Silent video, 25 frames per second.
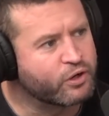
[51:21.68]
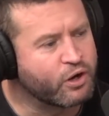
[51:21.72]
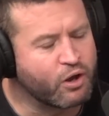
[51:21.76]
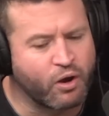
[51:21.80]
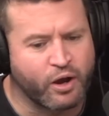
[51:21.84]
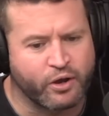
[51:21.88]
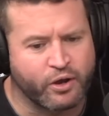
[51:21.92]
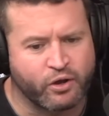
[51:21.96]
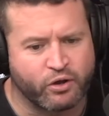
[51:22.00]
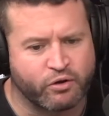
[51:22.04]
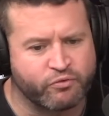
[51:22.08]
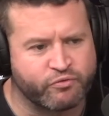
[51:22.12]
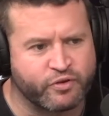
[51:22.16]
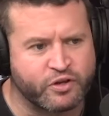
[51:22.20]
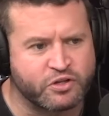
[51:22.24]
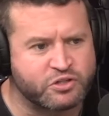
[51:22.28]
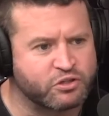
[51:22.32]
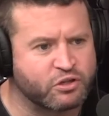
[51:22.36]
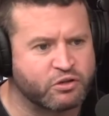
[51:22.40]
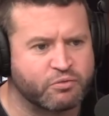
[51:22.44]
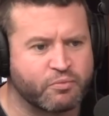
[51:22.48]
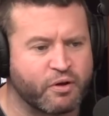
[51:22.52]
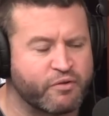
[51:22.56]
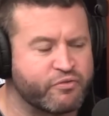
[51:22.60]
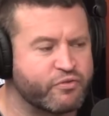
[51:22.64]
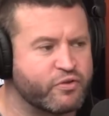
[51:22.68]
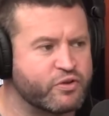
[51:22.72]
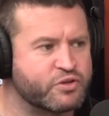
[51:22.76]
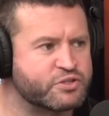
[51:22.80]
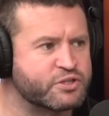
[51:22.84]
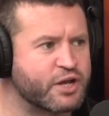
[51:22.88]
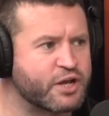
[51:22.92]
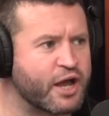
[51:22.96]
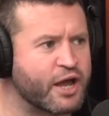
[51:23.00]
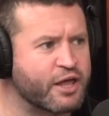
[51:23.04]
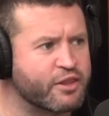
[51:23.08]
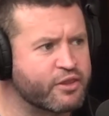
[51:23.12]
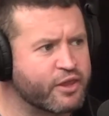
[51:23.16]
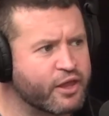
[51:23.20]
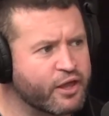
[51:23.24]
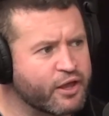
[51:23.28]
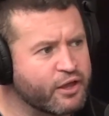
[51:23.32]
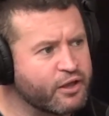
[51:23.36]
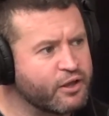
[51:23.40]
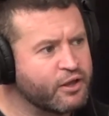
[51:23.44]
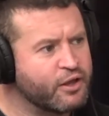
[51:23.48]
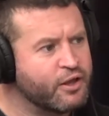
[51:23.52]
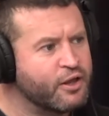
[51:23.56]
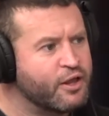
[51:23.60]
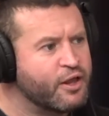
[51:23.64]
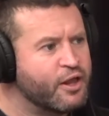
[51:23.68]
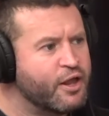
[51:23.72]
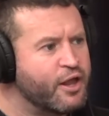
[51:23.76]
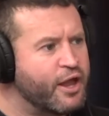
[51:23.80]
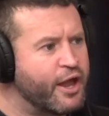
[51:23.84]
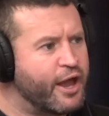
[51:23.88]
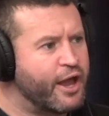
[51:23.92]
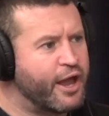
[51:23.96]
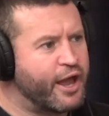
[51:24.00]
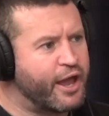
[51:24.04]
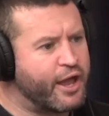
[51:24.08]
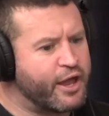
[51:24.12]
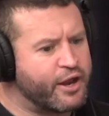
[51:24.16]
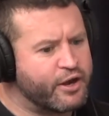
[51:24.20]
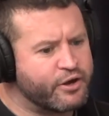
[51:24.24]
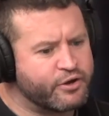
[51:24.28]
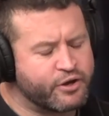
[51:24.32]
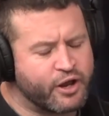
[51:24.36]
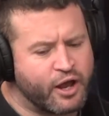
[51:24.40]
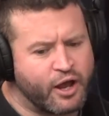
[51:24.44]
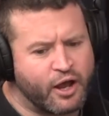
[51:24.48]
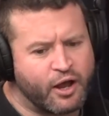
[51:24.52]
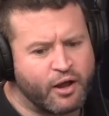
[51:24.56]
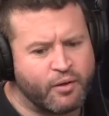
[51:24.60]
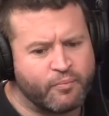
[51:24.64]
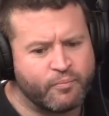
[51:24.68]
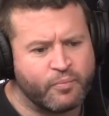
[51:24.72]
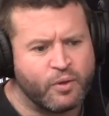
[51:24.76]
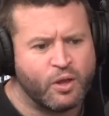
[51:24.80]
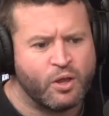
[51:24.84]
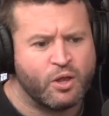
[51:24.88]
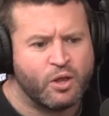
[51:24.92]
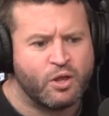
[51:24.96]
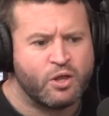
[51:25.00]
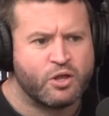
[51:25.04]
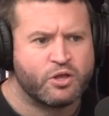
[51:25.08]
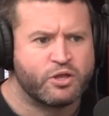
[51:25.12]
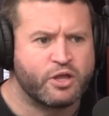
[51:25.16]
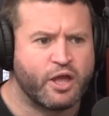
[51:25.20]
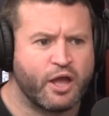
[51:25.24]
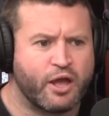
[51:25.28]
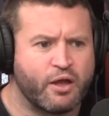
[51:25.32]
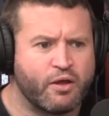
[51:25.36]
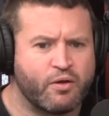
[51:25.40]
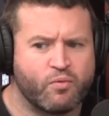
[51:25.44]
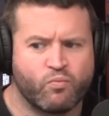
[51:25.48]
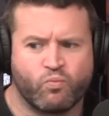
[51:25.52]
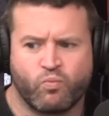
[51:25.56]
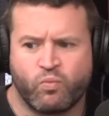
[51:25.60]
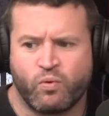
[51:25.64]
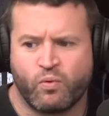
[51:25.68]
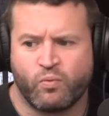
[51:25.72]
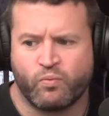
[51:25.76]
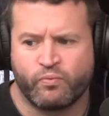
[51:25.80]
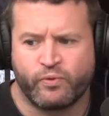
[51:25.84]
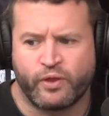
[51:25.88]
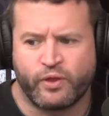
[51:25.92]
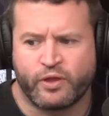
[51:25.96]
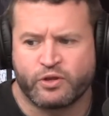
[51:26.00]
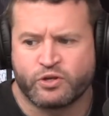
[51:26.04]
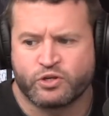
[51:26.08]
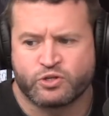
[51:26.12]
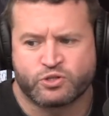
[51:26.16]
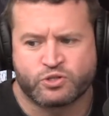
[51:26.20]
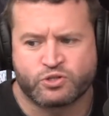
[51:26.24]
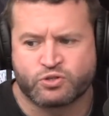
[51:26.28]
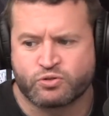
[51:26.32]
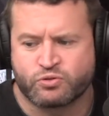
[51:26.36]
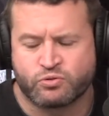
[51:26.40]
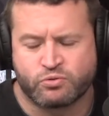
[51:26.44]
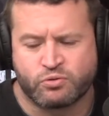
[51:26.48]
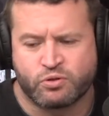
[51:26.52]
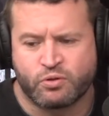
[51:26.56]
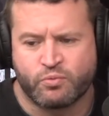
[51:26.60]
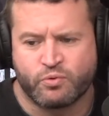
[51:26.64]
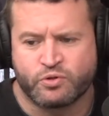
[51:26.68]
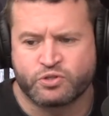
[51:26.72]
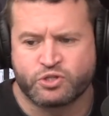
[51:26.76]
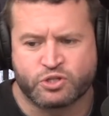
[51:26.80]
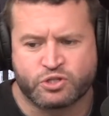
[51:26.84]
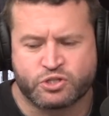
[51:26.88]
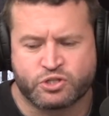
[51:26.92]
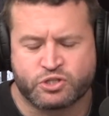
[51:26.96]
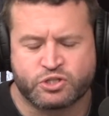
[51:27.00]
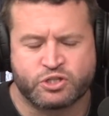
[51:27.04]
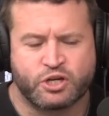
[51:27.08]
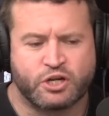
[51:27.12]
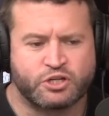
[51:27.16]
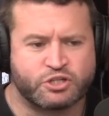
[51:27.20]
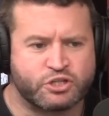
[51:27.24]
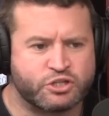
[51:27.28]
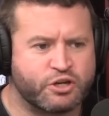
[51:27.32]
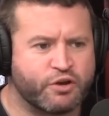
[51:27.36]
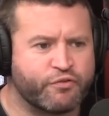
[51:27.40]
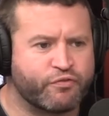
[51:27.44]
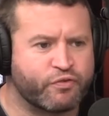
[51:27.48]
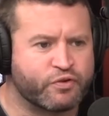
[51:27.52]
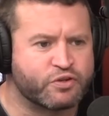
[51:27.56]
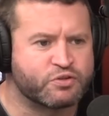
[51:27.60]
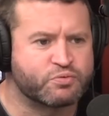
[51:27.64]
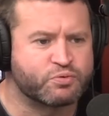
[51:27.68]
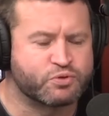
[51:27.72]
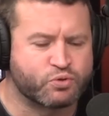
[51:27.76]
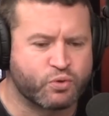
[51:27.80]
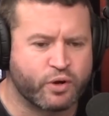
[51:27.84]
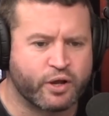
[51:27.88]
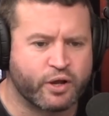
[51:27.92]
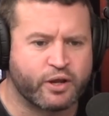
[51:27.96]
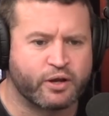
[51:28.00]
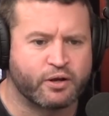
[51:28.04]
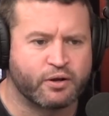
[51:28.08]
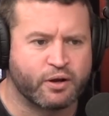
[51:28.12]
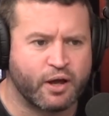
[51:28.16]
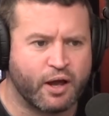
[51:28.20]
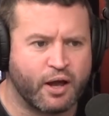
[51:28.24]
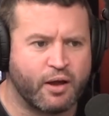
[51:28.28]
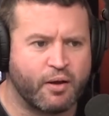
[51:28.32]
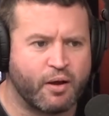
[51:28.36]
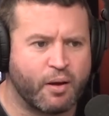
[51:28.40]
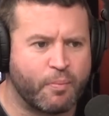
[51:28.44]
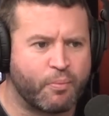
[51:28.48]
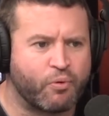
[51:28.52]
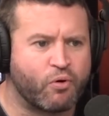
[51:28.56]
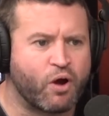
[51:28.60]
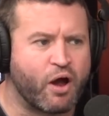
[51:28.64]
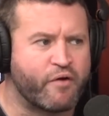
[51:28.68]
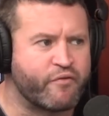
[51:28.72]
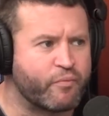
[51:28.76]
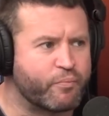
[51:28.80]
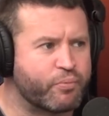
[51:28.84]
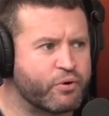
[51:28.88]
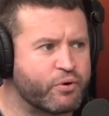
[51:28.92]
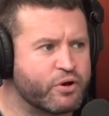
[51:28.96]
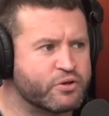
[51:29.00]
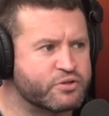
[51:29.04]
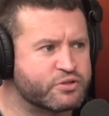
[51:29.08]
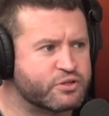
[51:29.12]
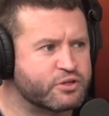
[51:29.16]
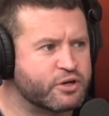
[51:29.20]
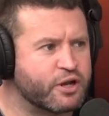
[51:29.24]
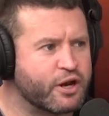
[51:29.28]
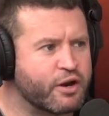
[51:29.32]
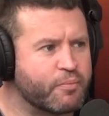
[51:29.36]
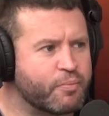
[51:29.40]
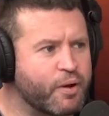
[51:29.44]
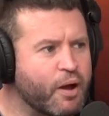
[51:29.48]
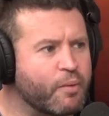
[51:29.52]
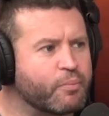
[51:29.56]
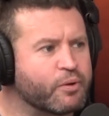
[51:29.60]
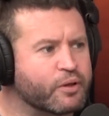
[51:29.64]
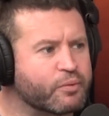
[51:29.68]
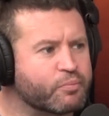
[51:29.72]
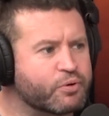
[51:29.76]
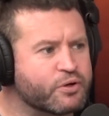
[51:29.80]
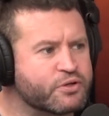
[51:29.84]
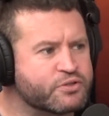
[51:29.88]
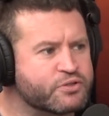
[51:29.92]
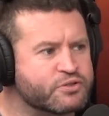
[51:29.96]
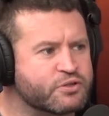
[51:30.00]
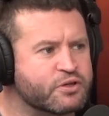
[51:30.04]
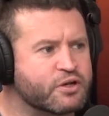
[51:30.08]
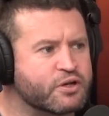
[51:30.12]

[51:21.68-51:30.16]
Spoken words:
I got a Ventolin on my first day there, and there was just such a difference between a private prison and a public prison